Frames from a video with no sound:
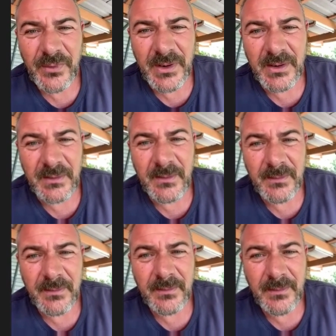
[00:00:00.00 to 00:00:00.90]
really
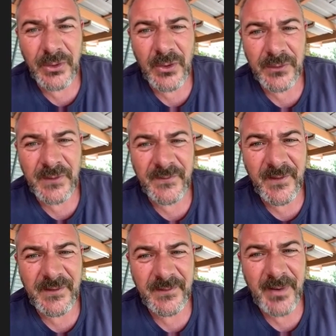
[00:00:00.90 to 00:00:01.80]
monotonous.
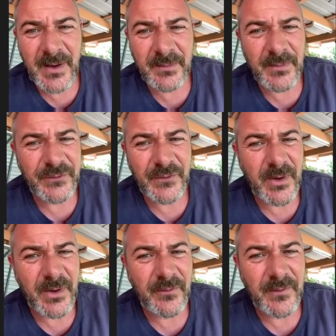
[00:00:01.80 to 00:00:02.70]
That's part of my job
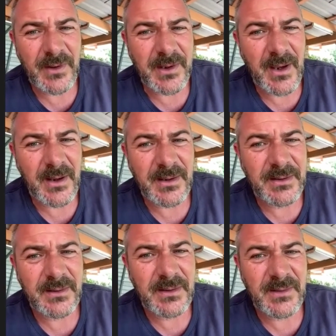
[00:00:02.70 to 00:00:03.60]
I really
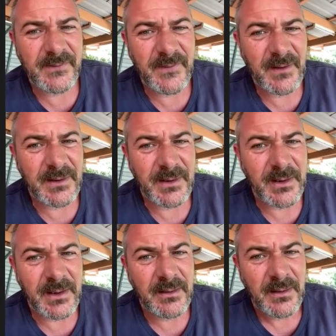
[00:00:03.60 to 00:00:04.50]
hate, is the
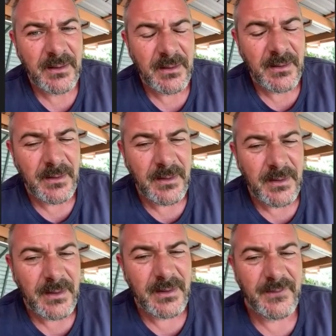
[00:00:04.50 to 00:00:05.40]
cleaning.
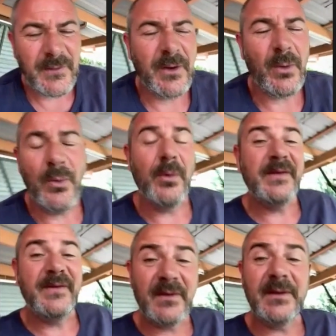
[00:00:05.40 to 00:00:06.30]
It's like
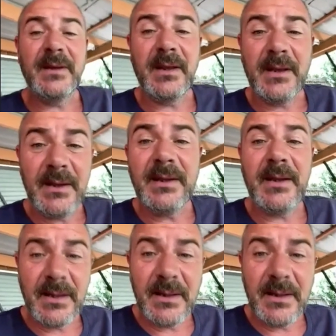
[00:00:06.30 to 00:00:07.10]
always cleaning. I